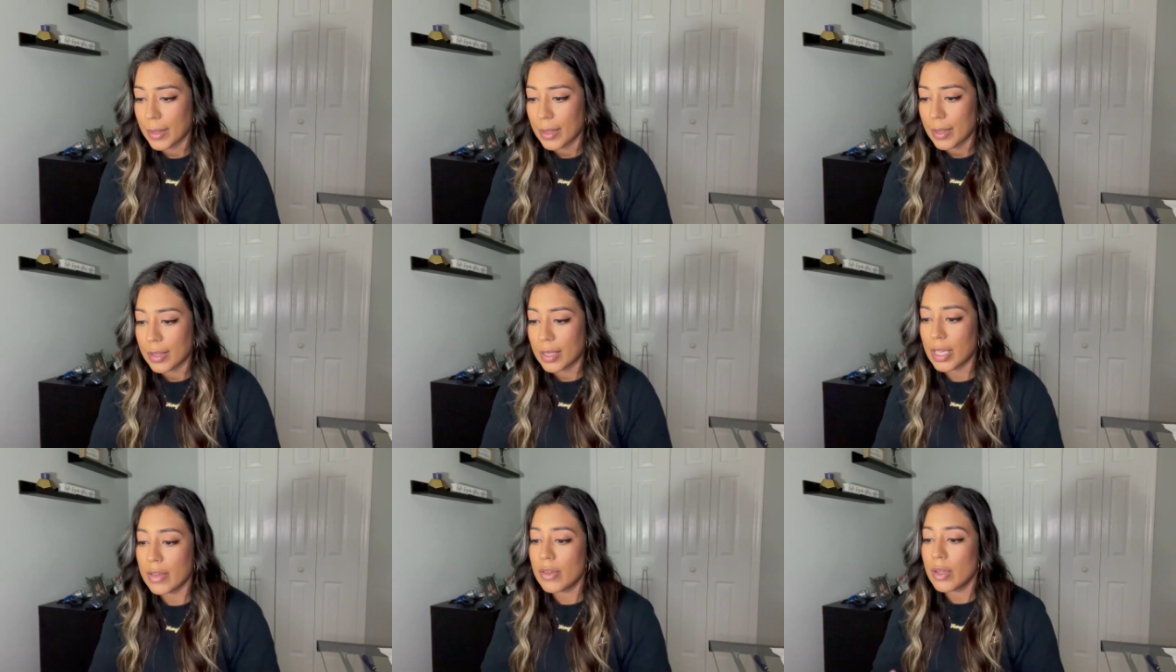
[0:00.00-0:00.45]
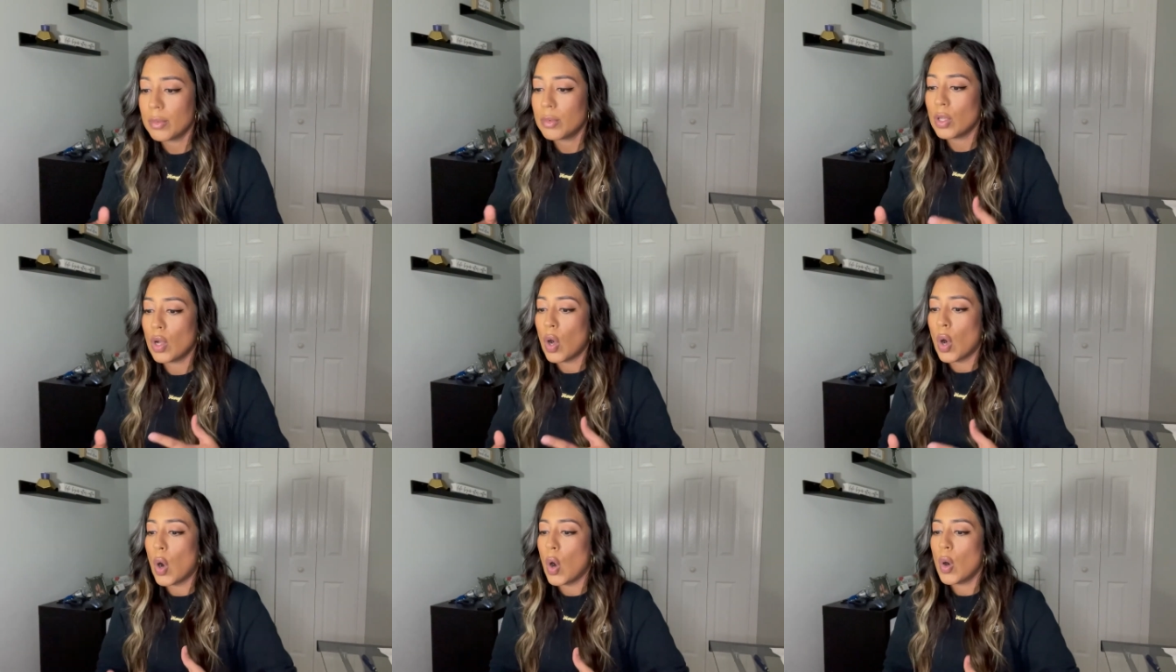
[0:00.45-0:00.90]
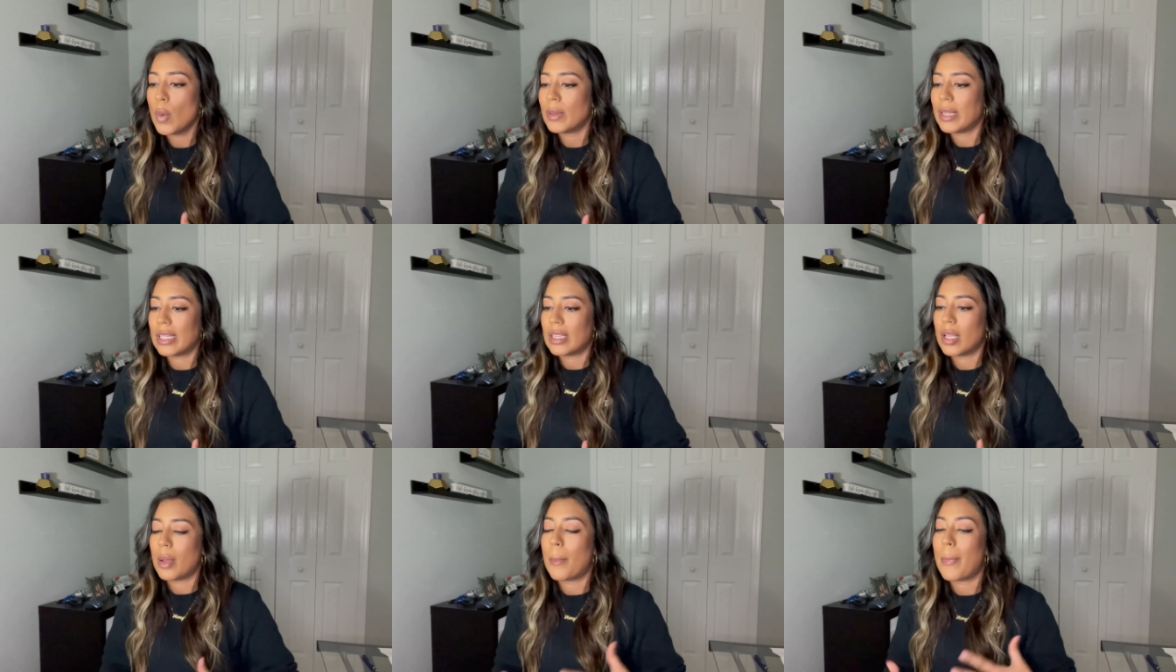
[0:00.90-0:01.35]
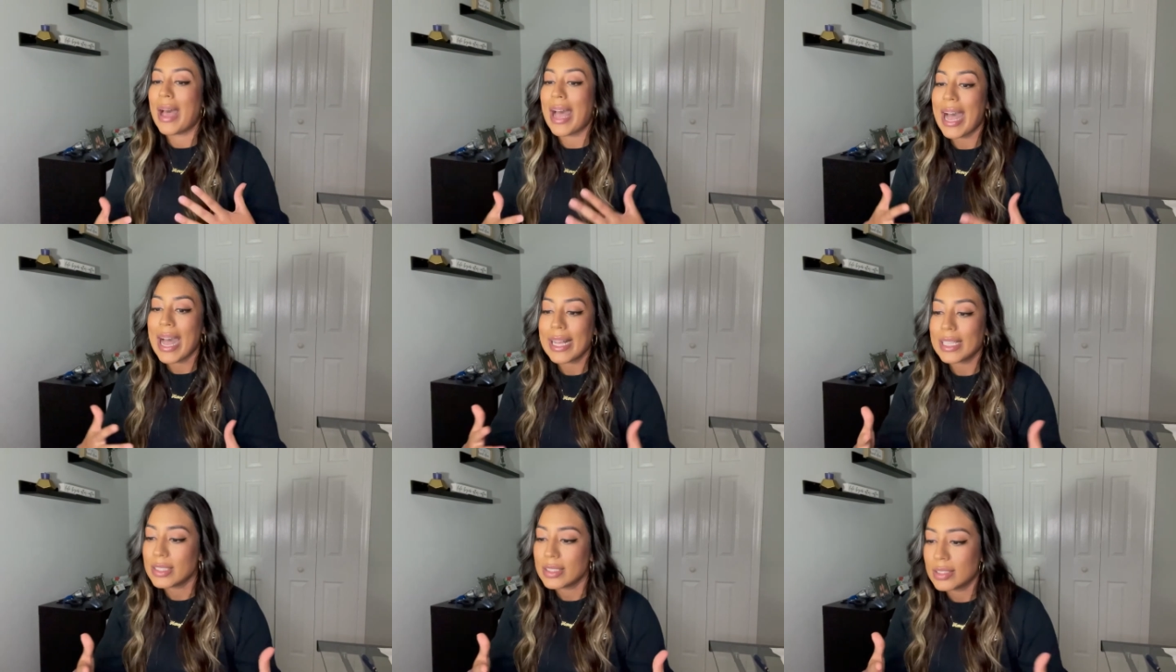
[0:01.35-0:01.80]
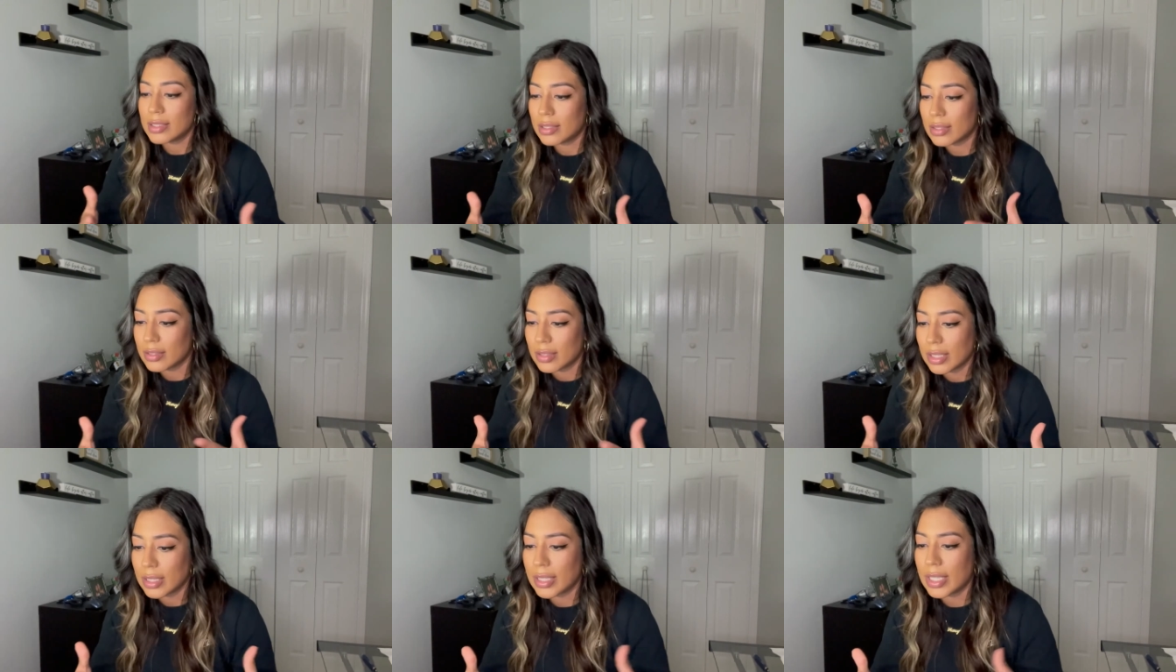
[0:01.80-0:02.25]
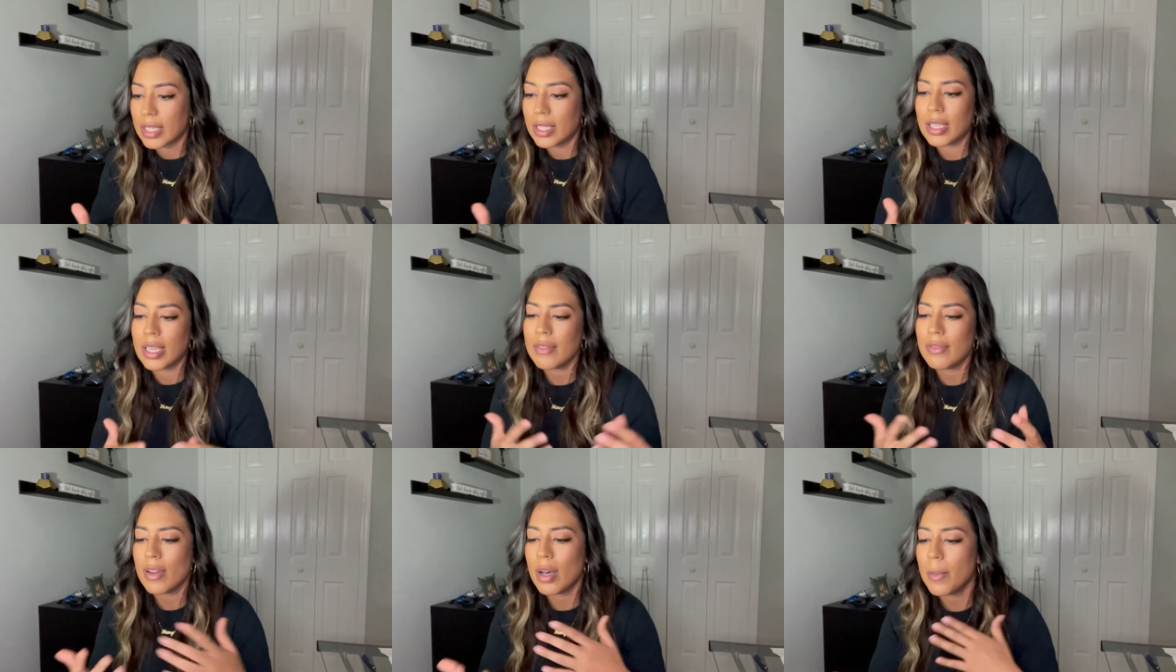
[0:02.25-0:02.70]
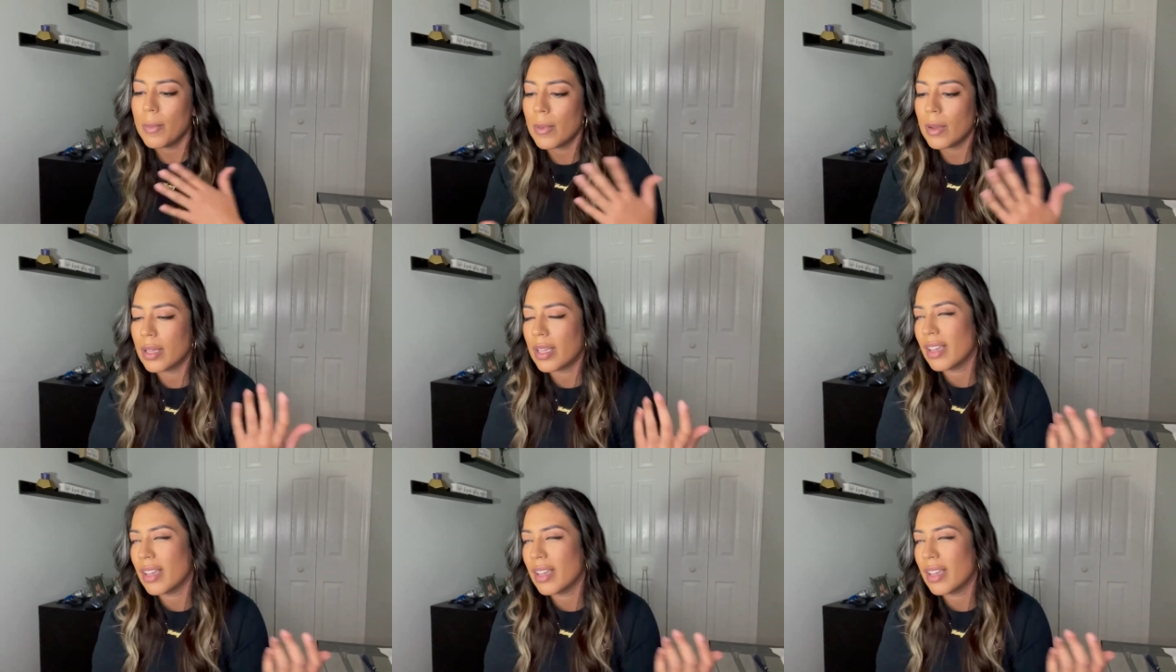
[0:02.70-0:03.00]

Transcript: Give up the hope that the past, the, give up,